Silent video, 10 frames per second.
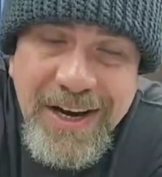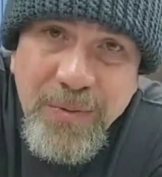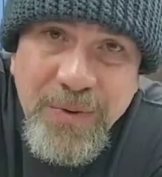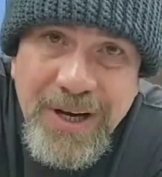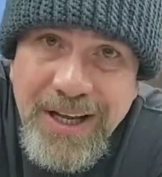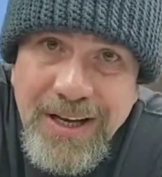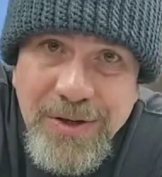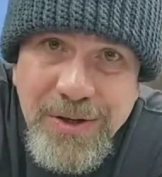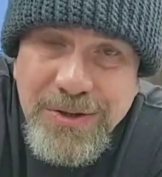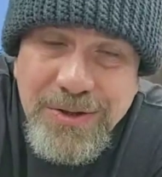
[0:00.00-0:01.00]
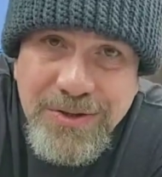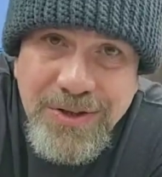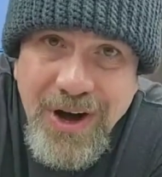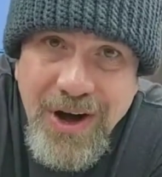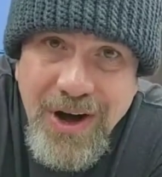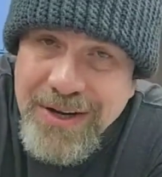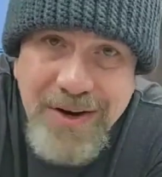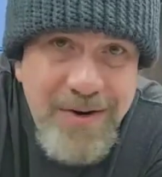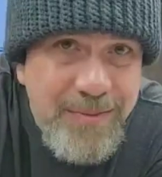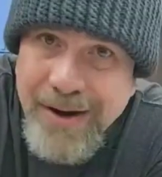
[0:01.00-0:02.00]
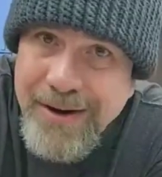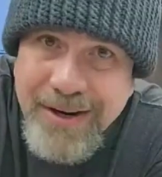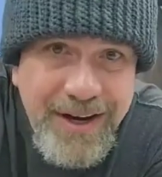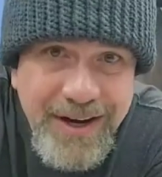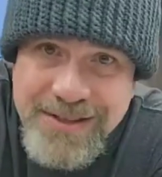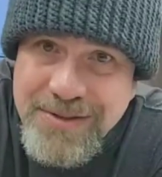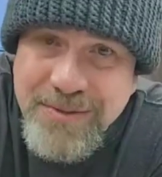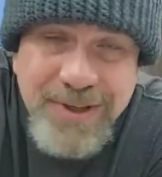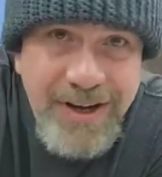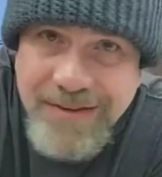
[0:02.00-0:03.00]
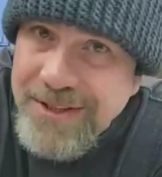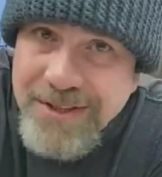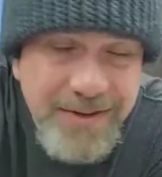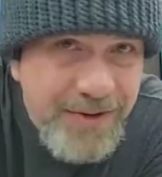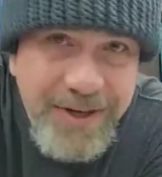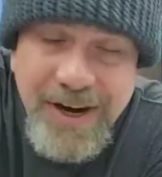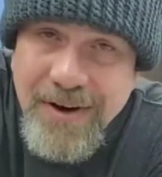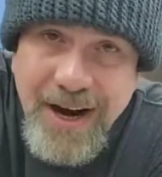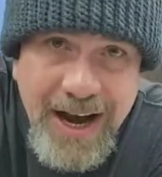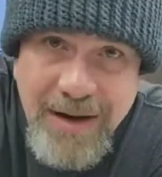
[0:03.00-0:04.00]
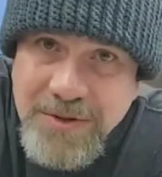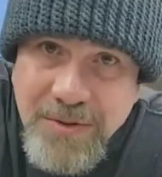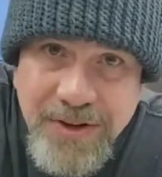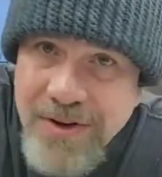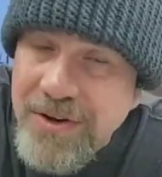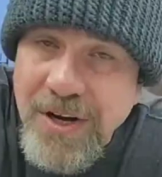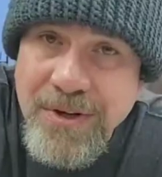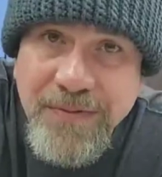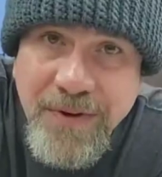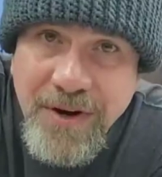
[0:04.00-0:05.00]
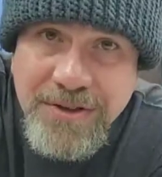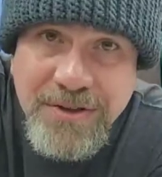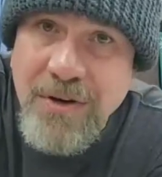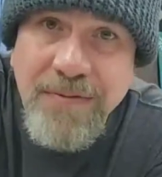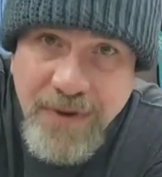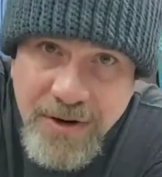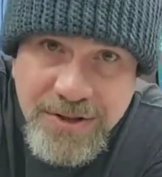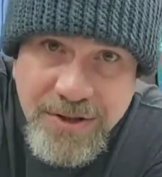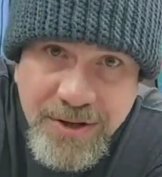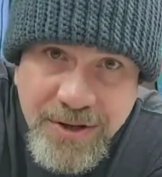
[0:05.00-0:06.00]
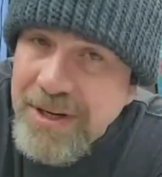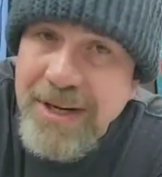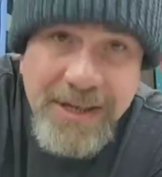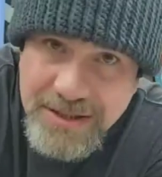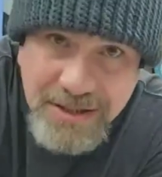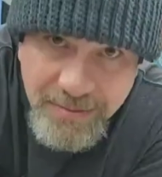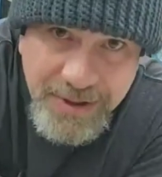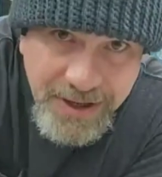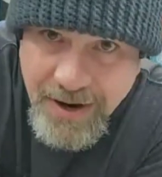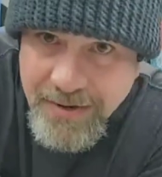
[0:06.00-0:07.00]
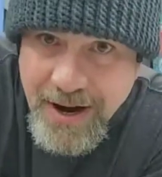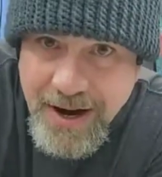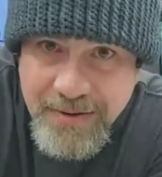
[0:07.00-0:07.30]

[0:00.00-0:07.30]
win, lose, or draw, it don't matter to us. We love you. Whatever happens, whether you come in first or firster, it's going to be all right. We